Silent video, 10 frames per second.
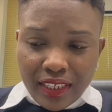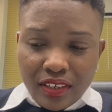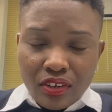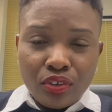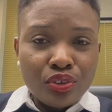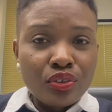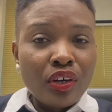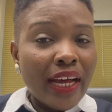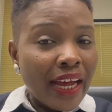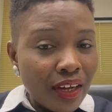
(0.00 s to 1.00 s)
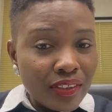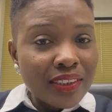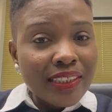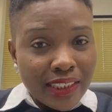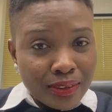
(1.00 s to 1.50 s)
also how
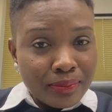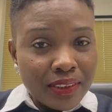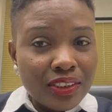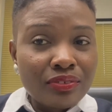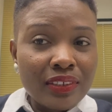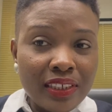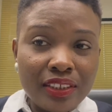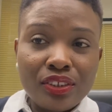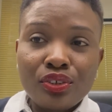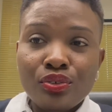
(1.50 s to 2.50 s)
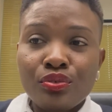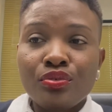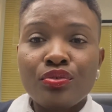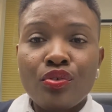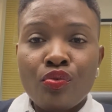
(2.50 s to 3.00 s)
these aspects relate to
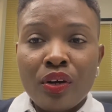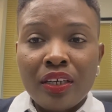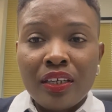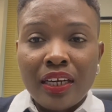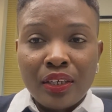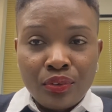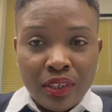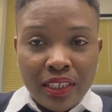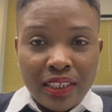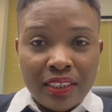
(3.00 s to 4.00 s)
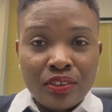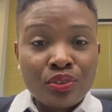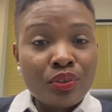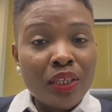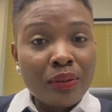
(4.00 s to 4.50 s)
one another. It
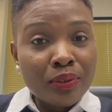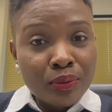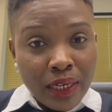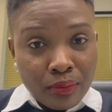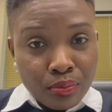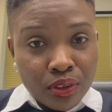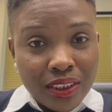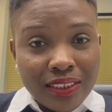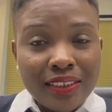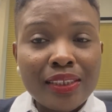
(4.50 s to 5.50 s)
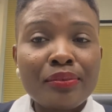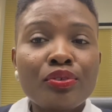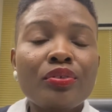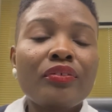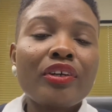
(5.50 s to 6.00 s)
also helps project
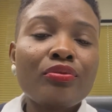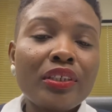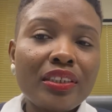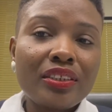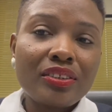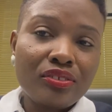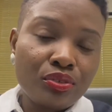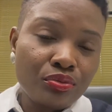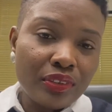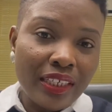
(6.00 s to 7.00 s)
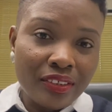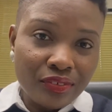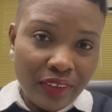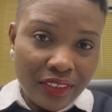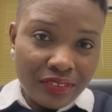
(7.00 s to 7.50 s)
teams to evaluate,
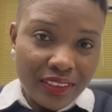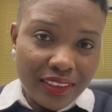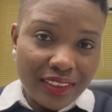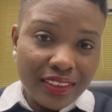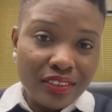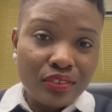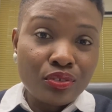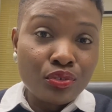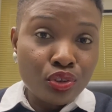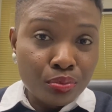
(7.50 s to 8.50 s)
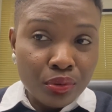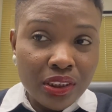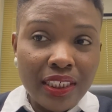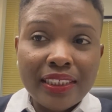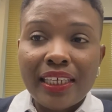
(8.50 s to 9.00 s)
identify risks to those
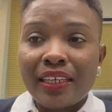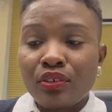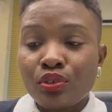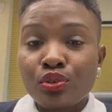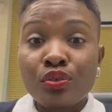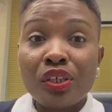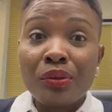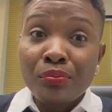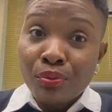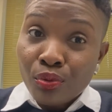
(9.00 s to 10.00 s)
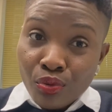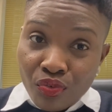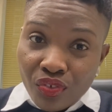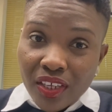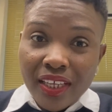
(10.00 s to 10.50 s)
projects and also
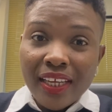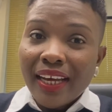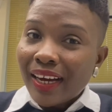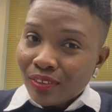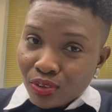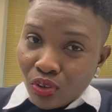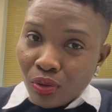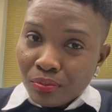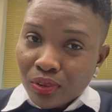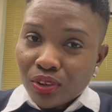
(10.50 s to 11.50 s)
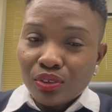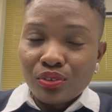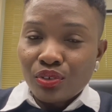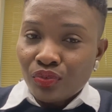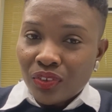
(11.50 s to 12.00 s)
improve outcomes
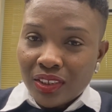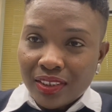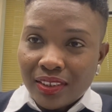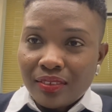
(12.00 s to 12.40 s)
of this.